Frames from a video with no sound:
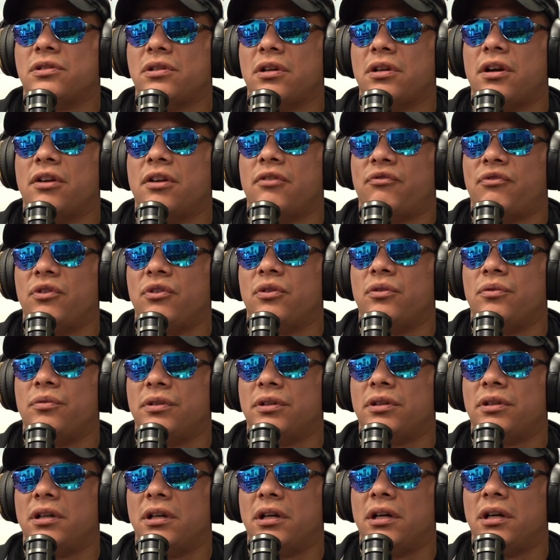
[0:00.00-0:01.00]
start a feud
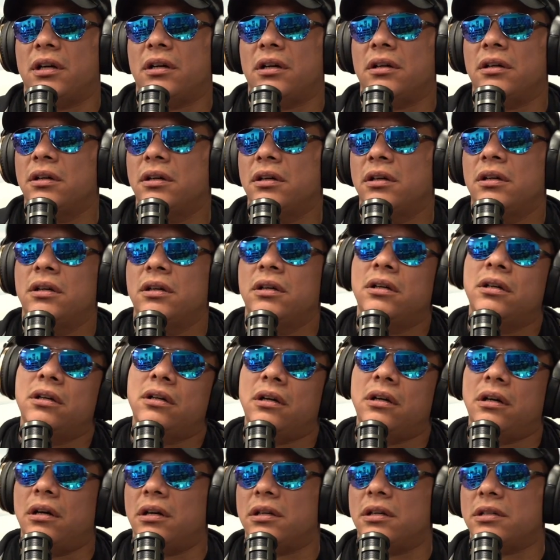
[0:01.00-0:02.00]
with
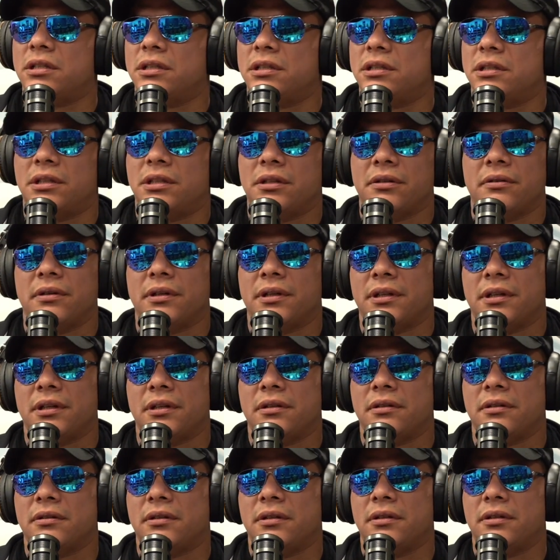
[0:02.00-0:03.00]
Austin Theory
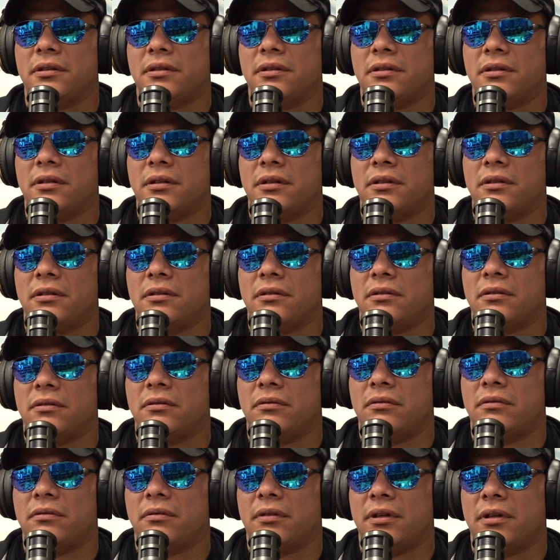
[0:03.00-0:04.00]
and
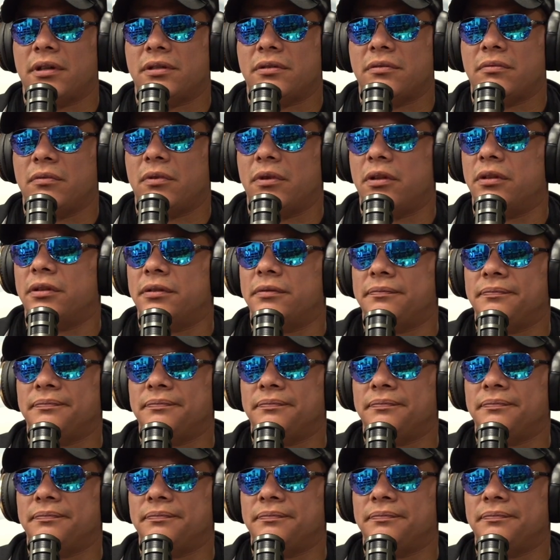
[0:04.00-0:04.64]
Grayson Waller.